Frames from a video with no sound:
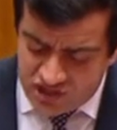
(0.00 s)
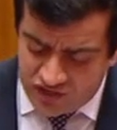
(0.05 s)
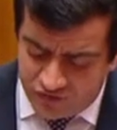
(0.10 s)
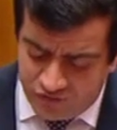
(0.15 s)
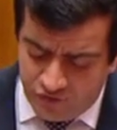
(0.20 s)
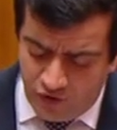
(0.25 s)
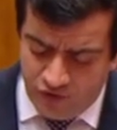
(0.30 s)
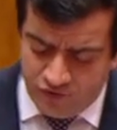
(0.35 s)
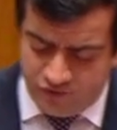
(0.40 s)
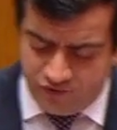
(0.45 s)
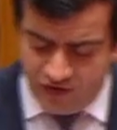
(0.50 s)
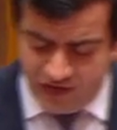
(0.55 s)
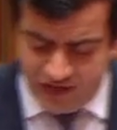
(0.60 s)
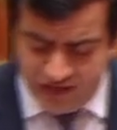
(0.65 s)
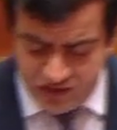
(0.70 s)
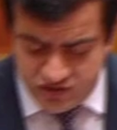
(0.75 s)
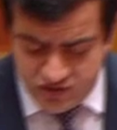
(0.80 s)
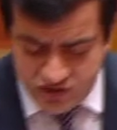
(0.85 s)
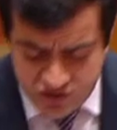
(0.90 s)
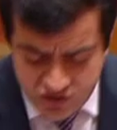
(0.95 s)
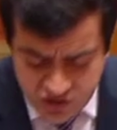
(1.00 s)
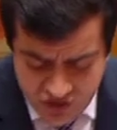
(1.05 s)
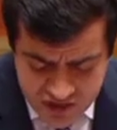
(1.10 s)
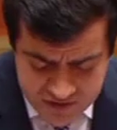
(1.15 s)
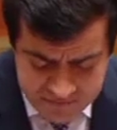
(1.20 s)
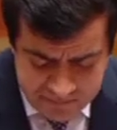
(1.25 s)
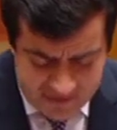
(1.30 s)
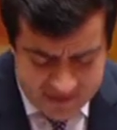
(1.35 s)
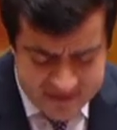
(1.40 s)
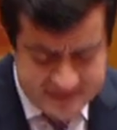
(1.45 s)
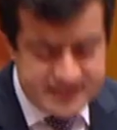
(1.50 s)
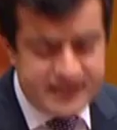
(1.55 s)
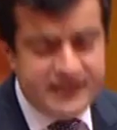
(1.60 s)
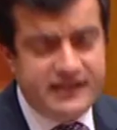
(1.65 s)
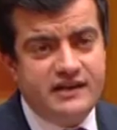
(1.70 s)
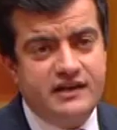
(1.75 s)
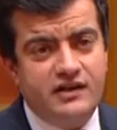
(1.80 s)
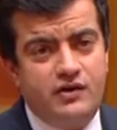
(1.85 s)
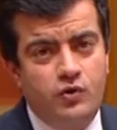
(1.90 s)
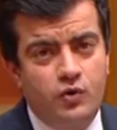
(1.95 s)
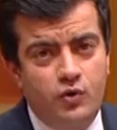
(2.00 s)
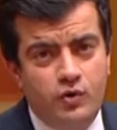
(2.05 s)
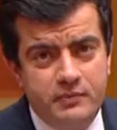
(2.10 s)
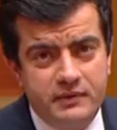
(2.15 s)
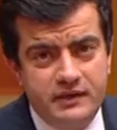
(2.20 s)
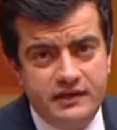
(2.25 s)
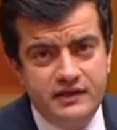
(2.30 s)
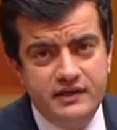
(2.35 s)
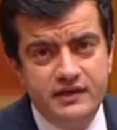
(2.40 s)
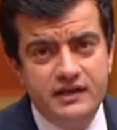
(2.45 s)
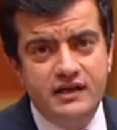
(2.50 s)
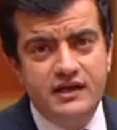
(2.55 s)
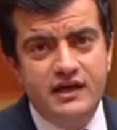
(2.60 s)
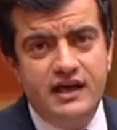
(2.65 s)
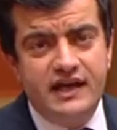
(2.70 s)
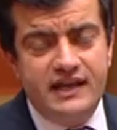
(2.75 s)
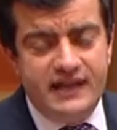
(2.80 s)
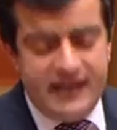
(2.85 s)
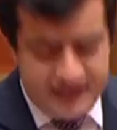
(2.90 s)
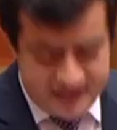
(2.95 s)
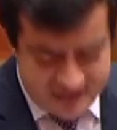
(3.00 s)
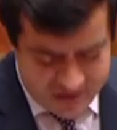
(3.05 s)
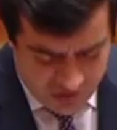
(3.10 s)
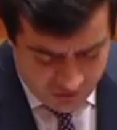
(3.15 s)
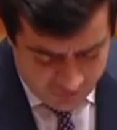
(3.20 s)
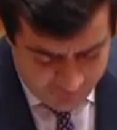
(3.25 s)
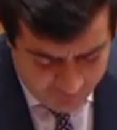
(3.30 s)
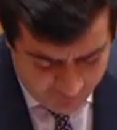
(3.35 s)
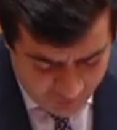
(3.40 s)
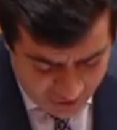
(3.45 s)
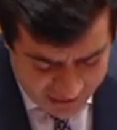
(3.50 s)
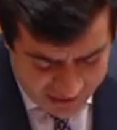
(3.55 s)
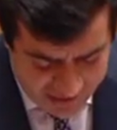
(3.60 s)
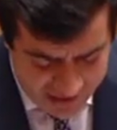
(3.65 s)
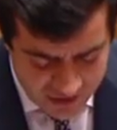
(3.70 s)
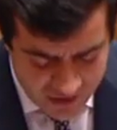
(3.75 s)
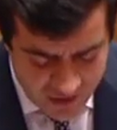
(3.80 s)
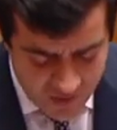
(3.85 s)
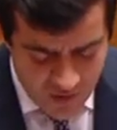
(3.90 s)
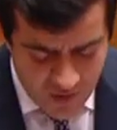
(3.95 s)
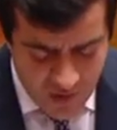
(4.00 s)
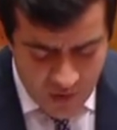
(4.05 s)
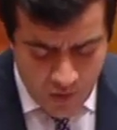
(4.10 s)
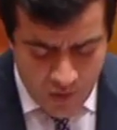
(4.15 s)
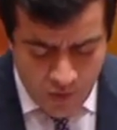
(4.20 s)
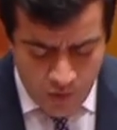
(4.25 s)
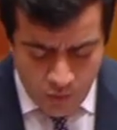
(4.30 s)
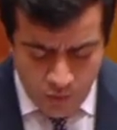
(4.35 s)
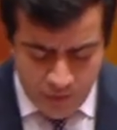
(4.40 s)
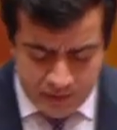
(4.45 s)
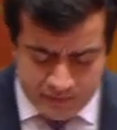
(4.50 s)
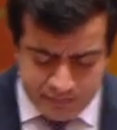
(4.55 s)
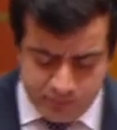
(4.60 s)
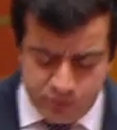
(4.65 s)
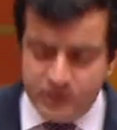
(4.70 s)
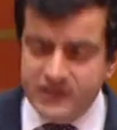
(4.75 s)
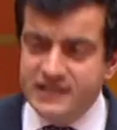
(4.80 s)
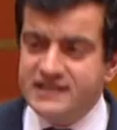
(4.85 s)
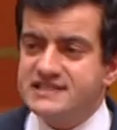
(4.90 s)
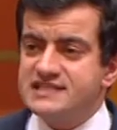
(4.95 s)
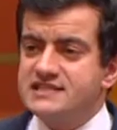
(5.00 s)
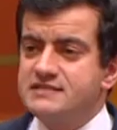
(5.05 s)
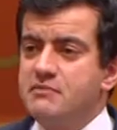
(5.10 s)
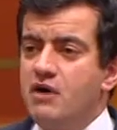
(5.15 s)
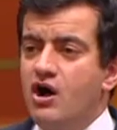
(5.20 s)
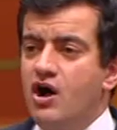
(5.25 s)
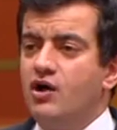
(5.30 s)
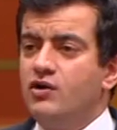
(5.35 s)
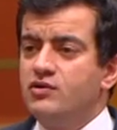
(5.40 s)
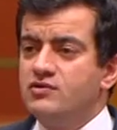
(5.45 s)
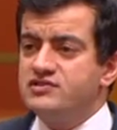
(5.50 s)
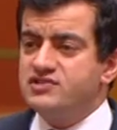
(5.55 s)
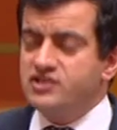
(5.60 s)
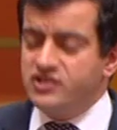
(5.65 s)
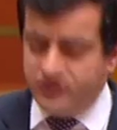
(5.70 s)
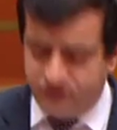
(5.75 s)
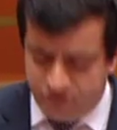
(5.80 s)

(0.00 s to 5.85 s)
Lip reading: to FOFA introduced by Senator Cormann announced on Friday, we are putting smiles on